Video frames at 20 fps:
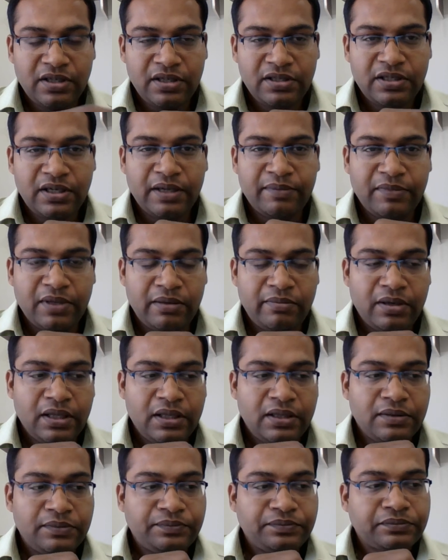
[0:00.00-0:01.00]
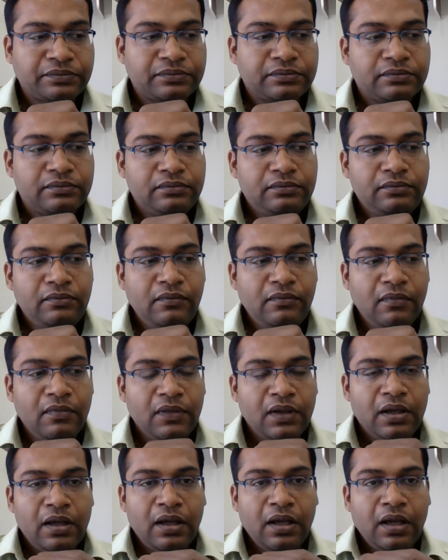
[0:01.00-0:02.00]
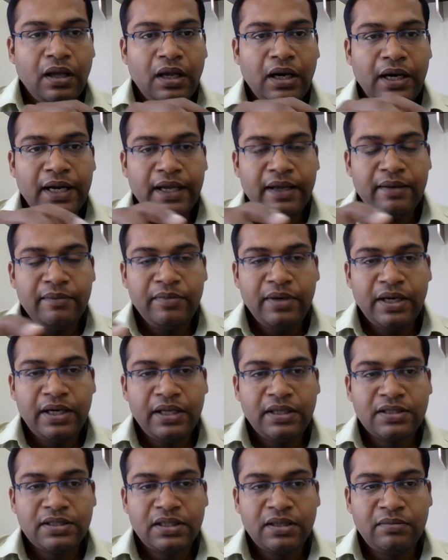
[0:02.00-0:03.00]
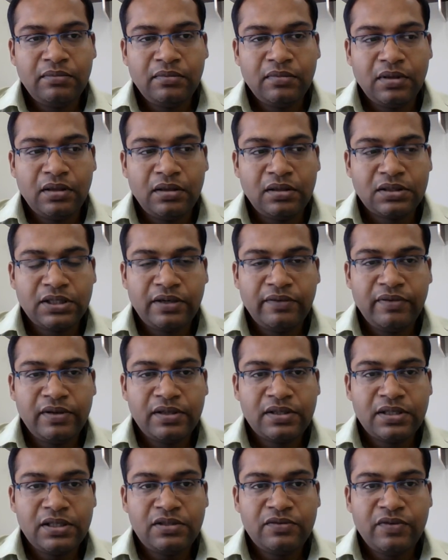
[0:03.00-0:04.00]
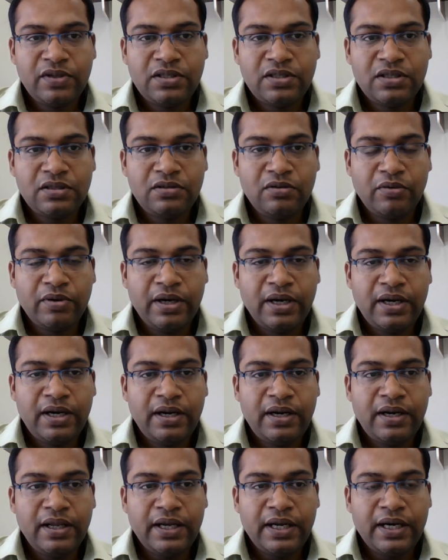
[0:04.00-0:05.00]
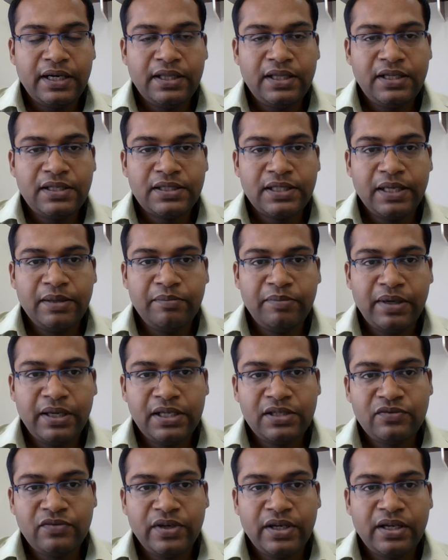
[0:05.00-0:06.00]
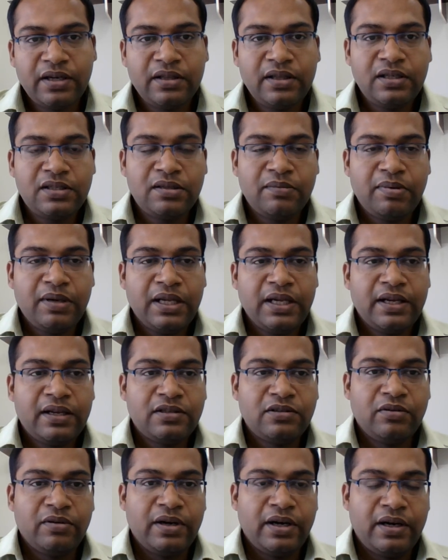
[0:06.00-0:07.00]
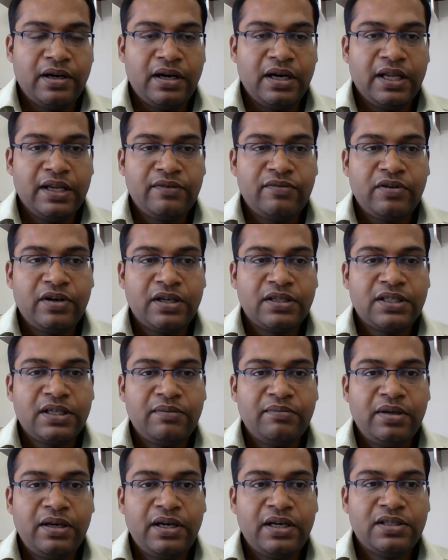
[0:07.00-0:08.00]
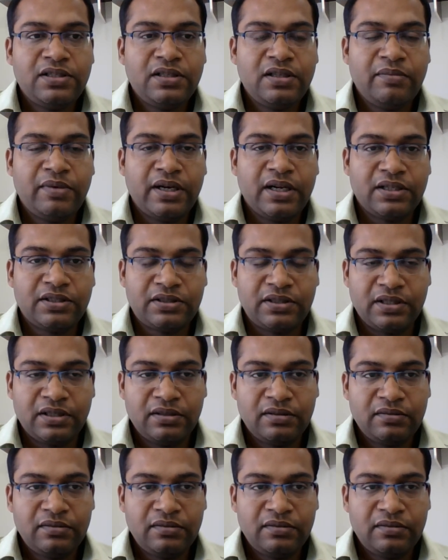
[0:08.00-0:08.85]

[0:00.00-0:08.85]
is in Ahmedabad, and I am getting some services which is located at the same place where the supplier is located. Like for example, it is in the Maharashtra.